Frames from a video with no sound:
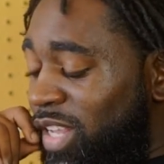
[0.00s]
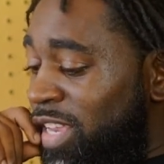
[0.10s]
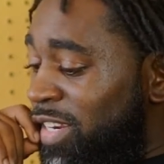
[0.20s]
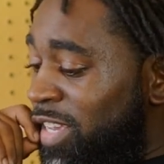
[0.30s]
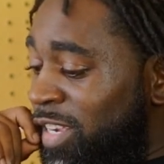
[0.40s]

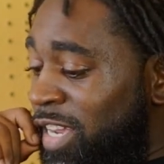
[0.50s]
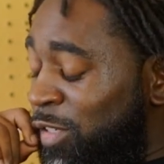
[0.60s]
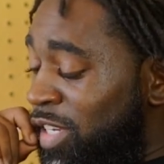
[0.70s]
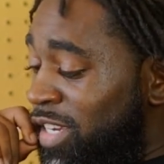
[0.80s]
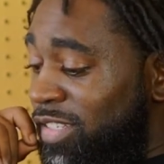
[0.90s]
and then I
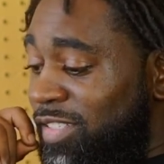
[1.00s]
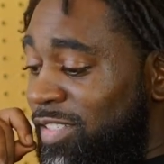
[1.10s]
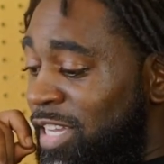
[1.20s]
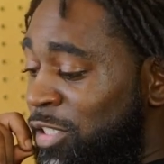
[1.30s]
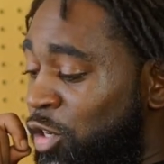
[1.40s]
was like,
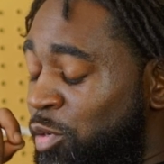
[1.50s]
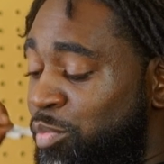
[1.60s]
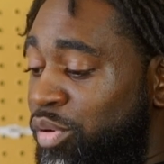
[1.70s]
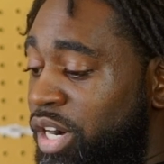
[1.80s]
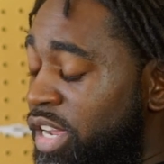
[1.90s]
I
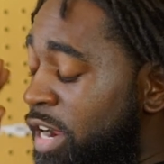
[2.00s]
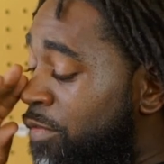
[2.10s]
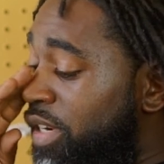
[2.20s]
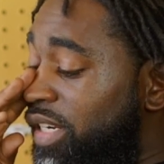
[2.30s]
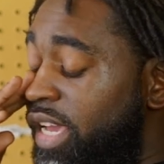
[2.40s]
started praying
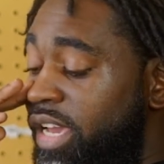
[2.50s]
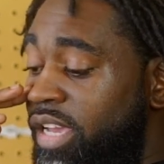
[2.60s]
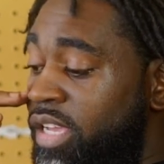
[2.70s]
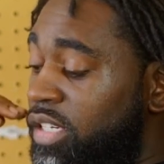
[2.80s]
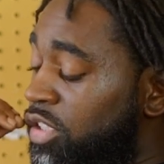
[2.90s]
every
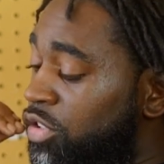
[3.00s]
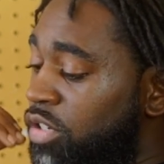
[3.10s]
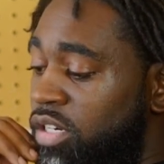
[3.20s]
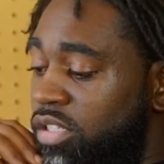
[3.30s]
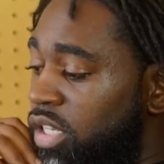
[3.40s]
day, just
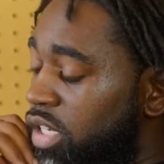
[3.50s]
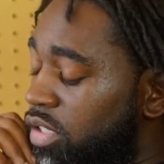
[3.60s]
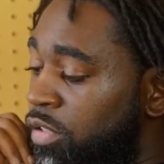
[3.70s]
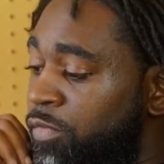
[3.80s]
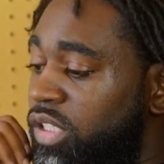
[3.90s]
trying to like
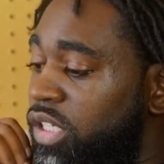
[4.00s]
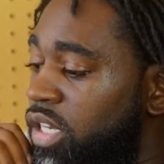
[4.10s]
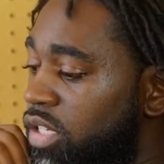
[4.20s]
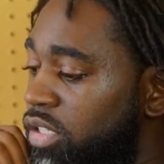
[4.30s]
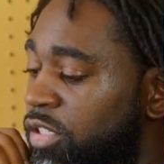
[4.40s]
look for
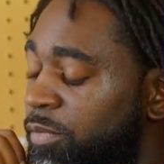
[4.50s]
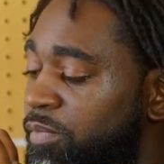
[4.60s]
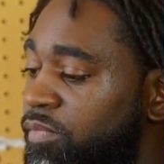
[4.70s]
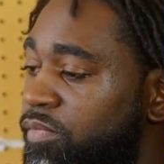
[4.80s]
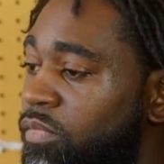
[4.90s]
change.
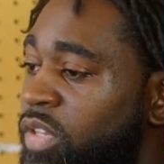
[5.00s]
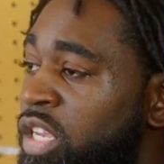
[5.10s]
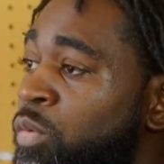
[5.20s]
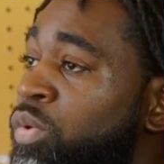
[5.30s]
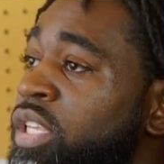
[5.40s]

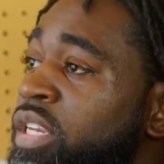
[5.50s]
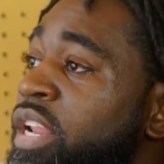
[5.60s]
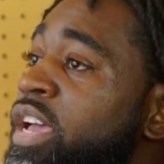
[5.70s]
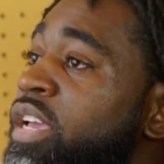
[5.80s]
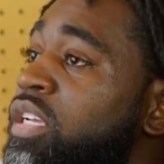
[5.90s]
And then within
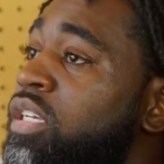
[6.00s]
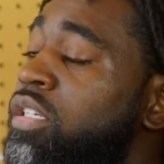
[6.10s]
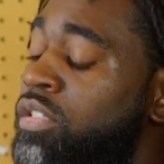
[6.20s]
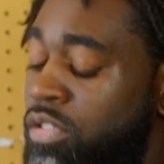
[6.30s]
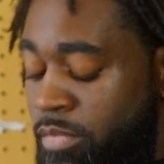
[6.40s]
that,
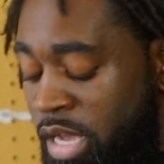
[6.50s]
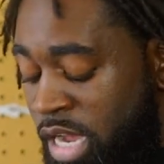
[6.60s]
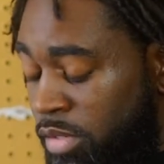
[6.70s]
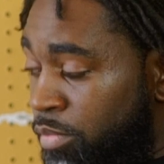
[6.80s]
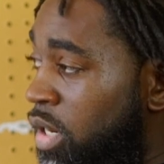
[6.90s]
um, I
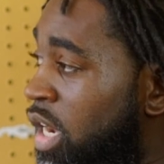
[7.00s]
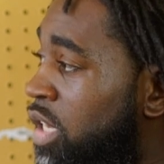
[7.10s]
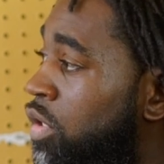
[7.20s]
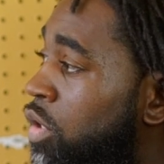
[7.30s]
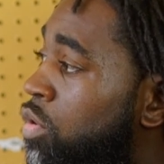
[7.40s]
got the I
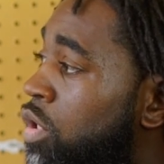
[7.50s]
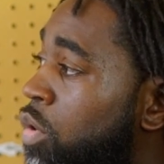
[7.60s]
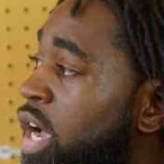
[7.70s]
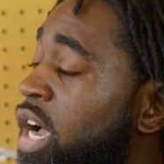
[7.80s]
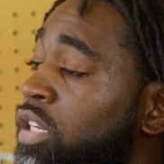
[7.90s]
got the
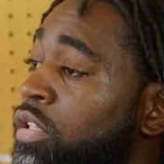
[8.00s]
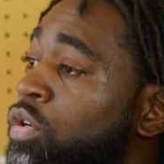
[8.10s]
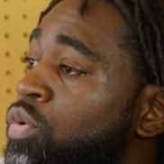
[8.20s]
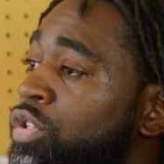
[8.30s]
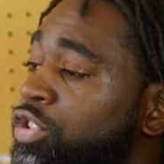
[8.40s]
logo. I got the
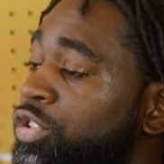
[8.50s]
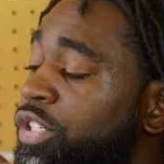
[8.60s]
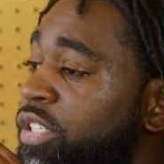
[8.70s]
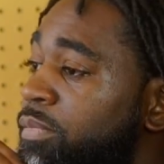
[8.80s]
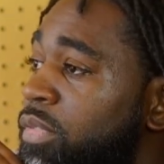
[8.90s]
logo in a
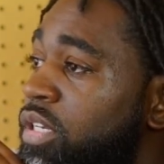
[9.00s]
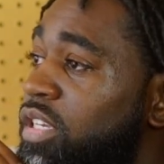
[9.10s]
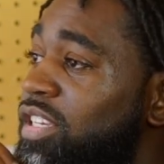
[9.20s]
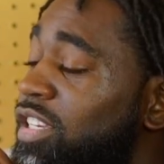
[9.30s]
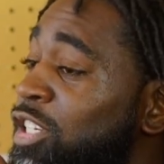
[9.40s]
dream.
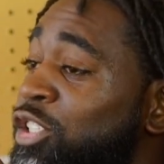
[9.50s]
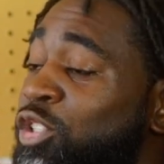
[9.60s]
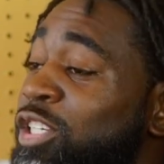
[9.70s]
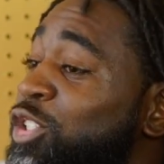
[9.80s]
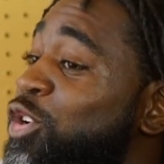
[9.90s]

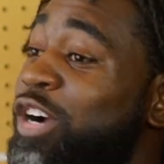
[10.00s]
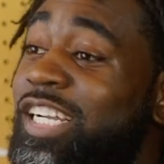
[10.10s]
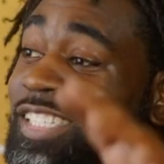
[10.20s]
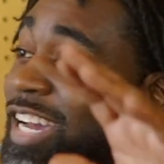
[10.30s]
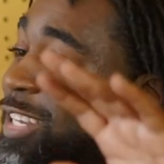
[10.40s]
It's it's
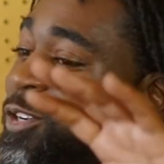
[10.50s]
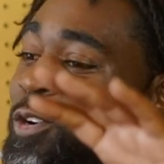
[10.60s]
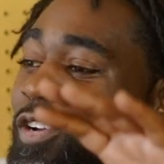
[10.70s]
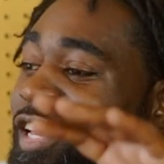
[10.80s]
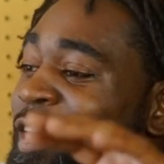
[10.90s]
crazy how the
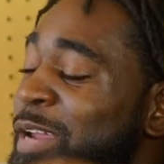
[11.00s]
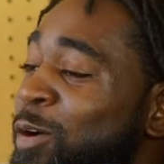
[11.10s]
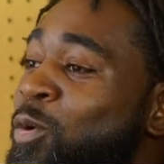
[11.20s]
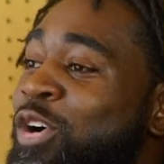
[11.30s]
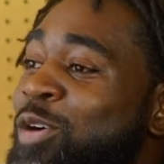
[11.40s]
logo came. And
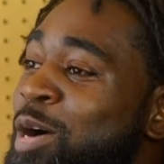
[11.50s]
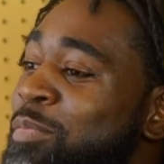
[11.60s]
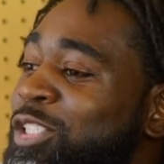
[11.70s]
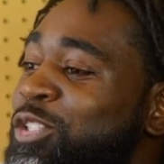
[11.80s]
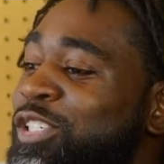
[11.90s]
I woke up out
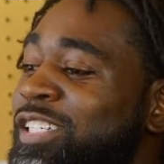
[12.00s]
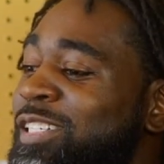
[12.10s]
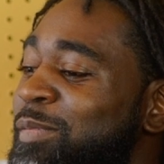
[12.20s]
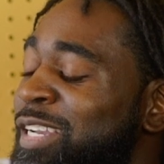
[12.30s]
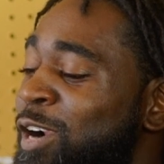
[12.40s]
my
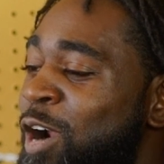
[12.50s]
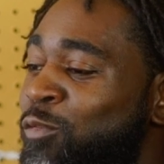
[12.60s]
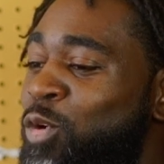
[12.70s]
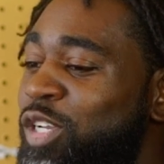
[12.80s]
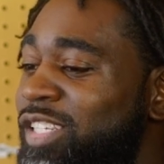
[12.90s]
dream and I, I
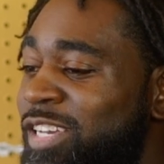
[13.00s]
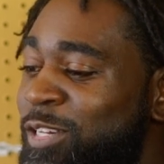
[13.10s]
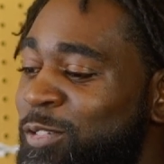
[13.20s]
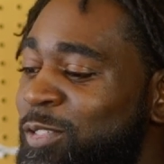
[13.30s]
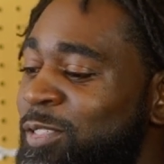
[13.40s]
wrote it
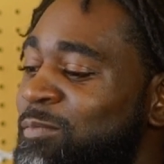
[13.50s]
down.